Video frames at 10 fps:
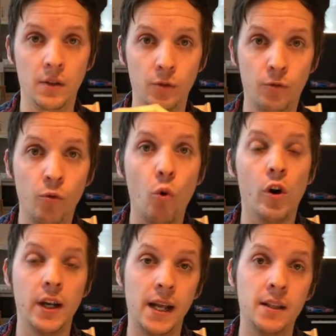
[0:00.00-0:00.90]

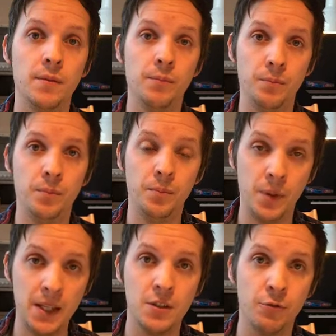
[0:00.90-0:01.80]
for that
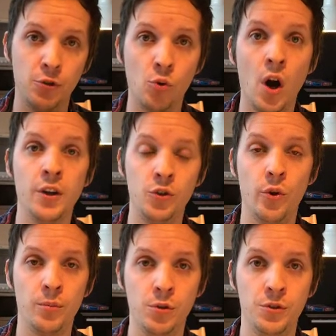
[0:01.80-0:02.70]
piece of UI
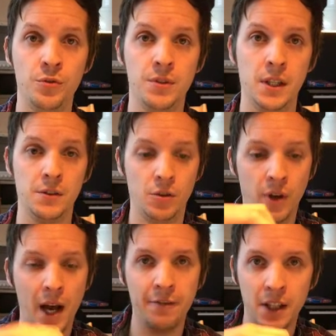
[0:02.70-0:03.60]
you are producing, so
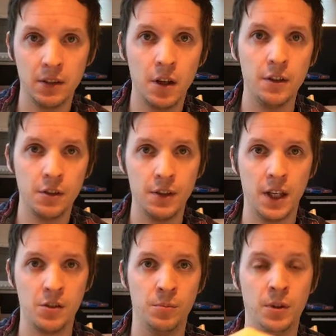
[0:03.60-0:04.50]
you have that tight
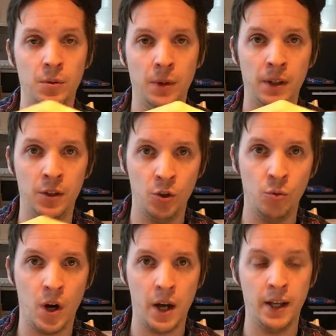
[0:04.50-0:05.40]
connection between
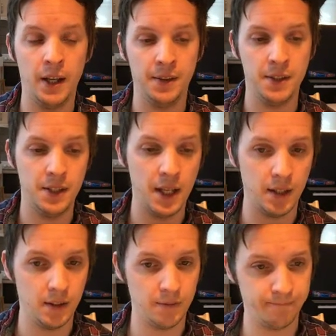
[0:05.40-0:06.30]
UI and
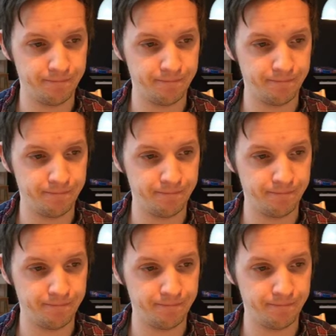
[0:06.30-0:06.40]
state.